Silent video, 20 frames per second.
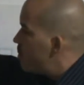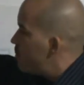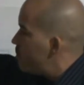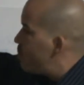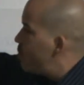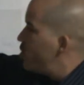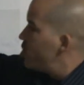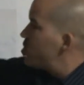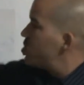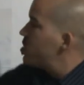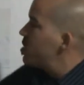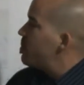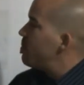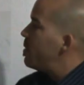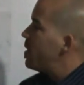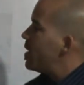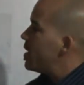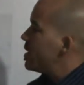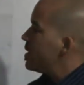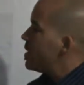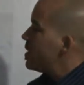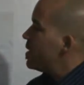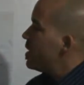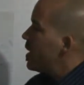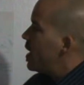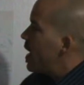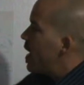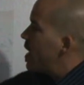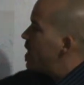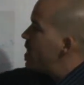push the button,
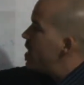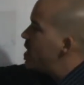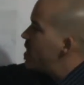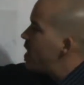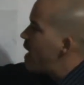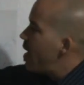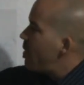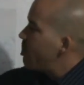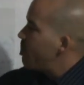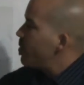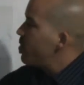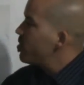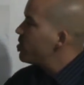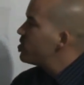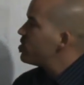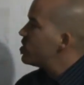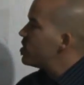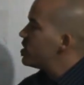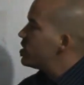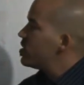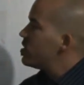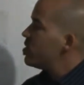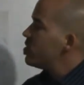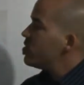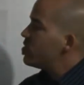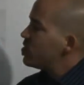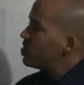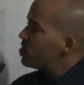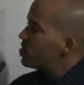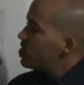and then that person
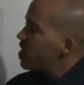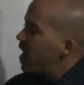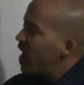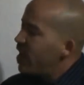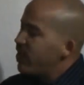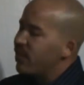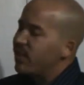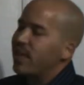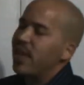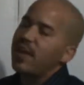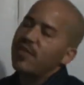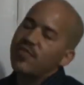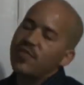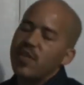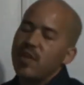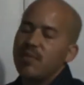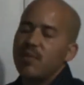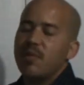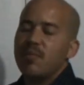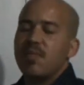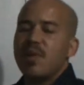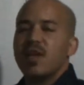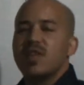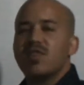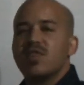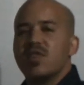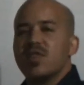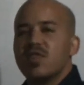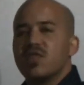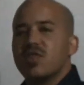to have left them a
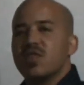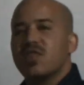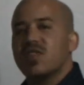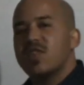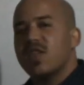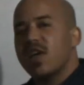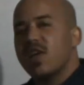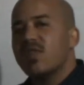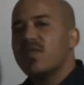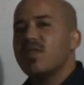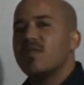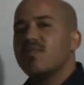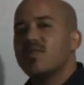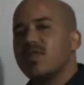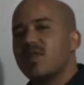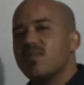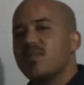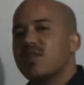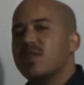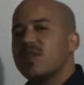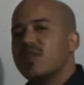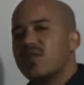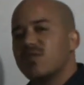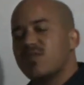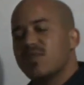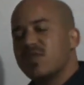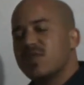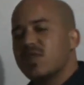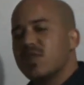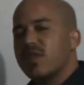message and tell them something
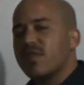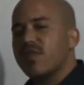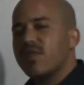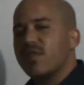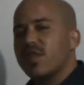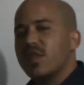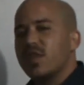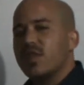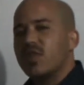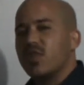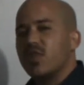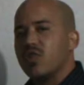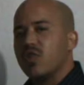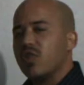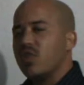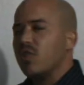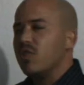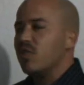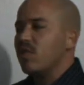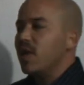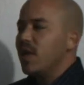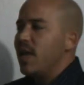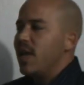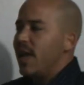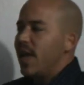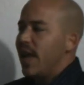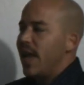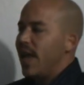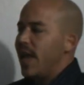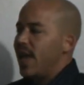specific,
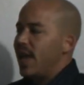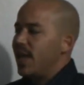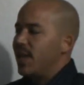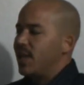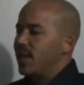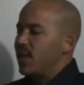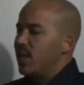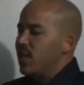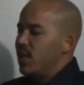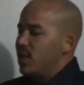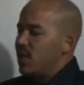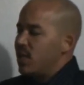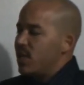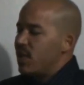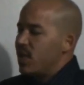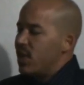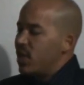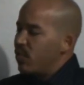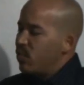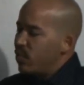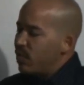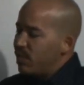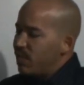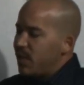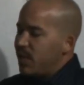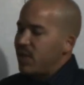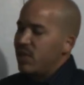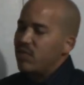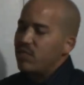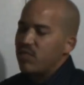and it will
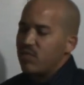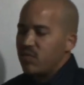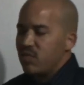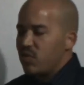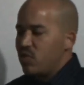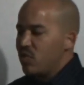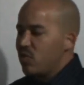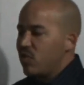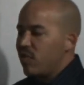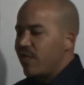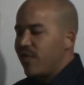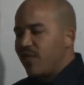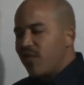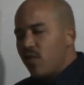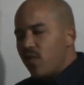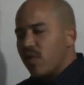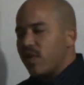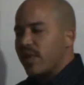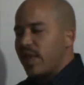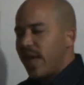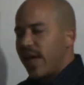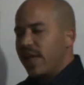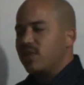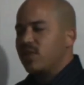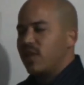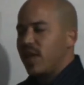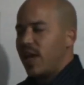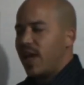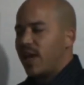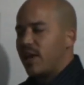be, for that
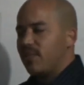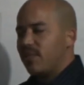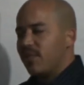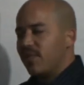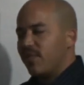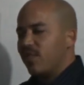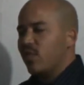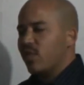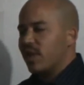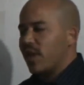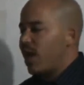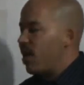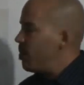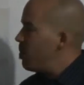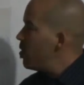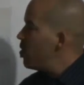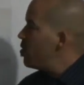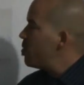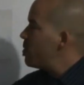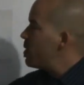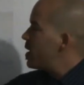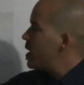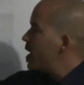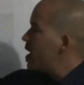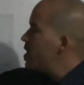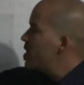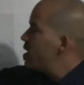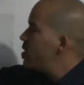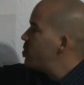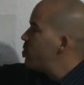time and for that moment.
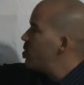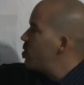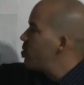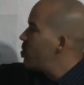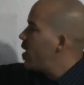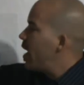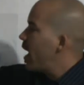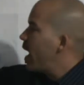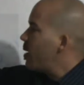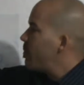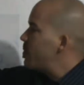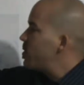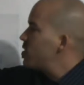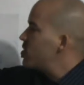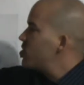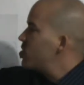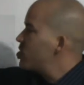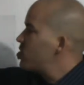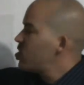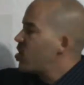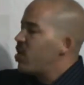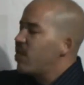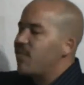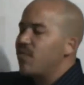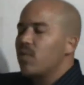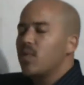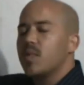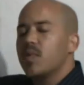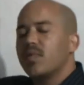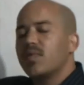And then what will happen is the
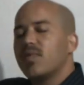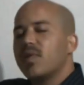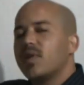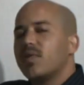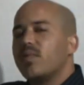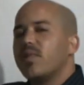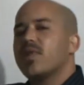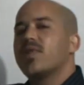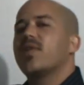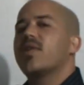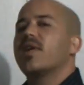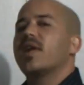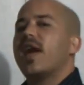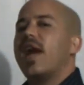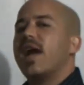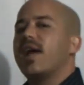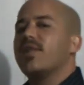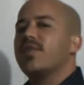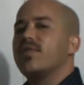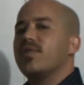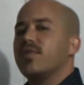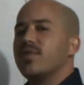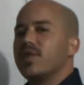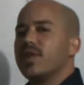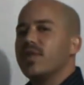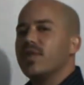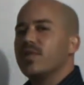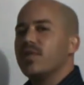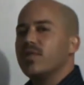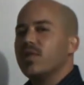software will run with our calendar
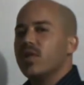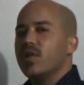year.